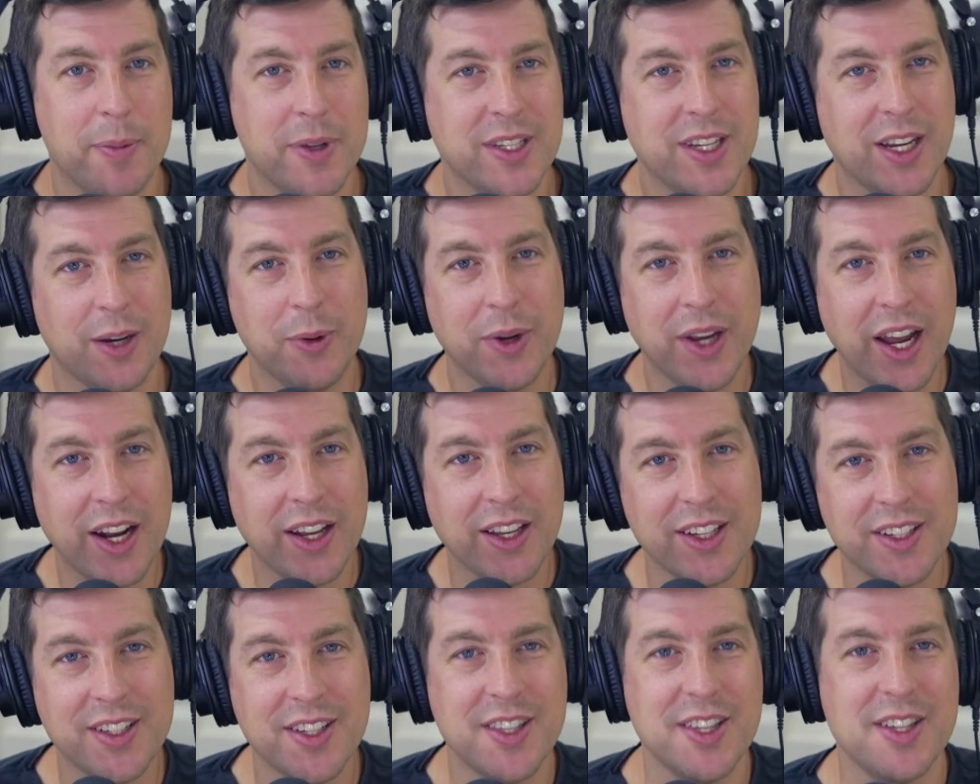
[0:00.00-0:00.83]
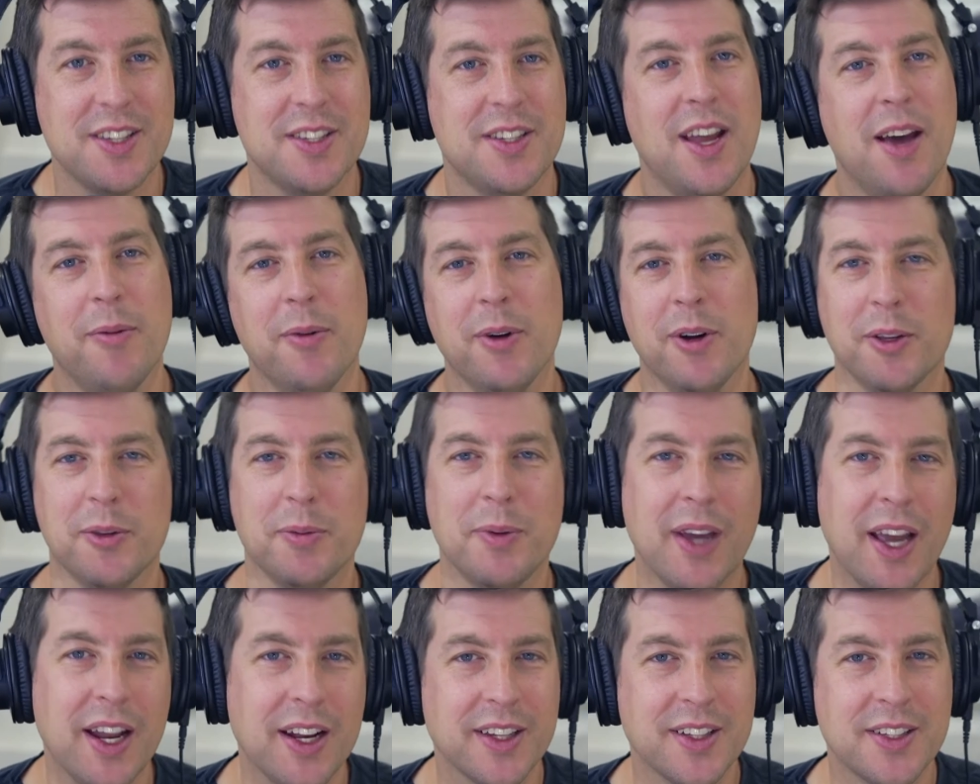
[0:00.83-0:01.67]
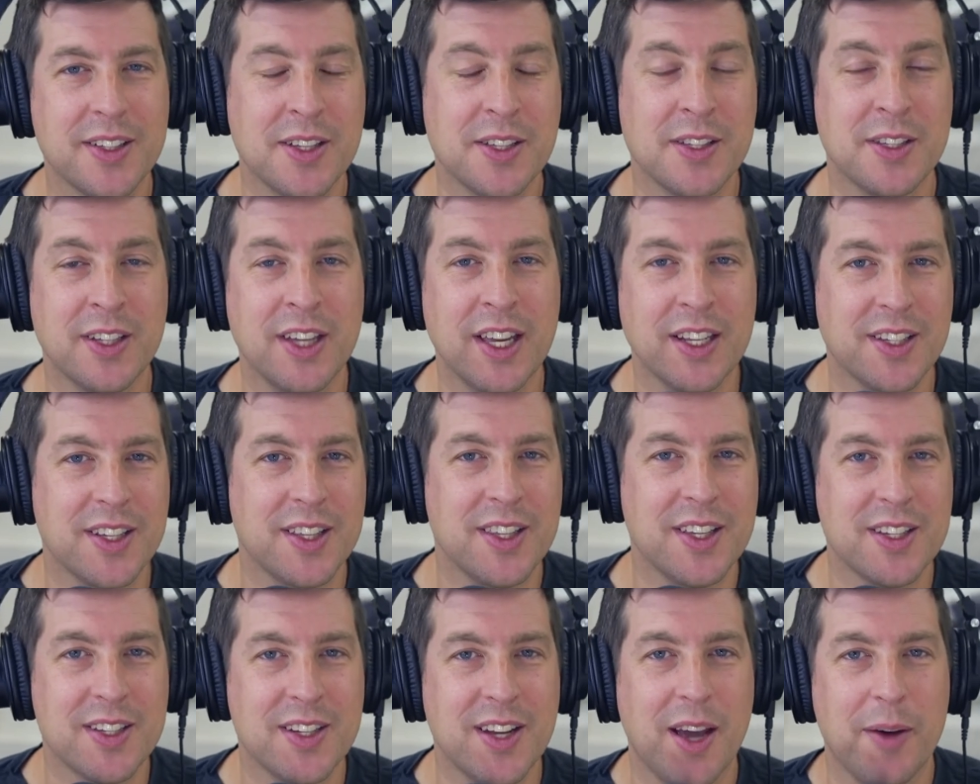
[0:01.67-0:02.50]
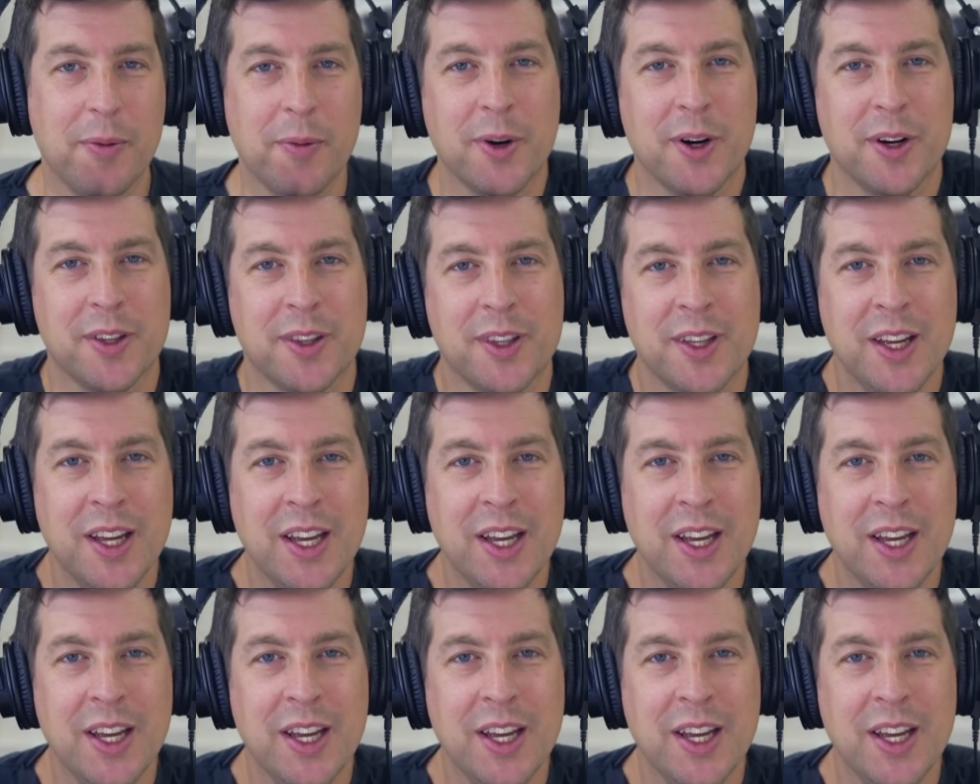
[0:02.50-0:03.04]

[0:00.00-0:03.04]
It's like we got to get to this net worth, we got to get to this net worth,